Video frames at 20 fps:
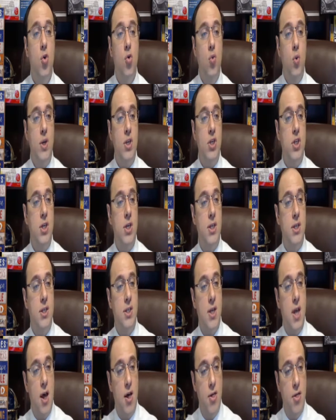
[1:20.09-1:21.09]
which
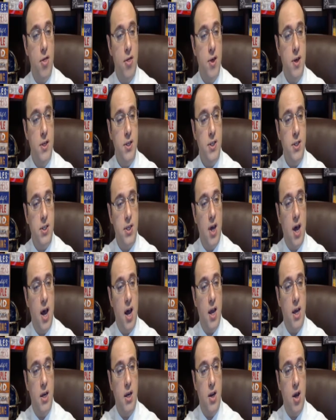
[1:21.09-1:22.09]
is this
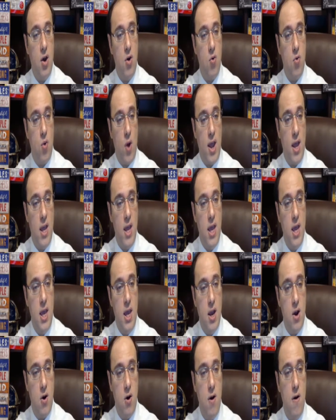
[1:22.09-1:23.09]
sign right
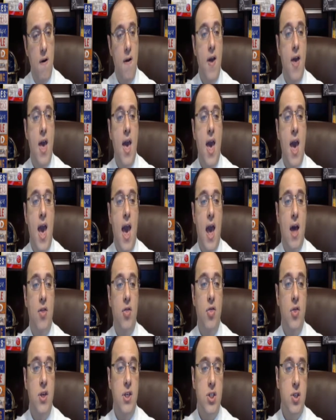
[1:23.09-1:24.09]
here,
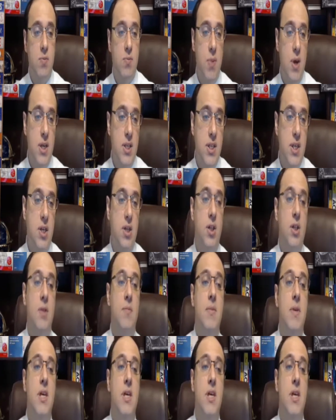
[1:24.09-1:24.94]
and this basically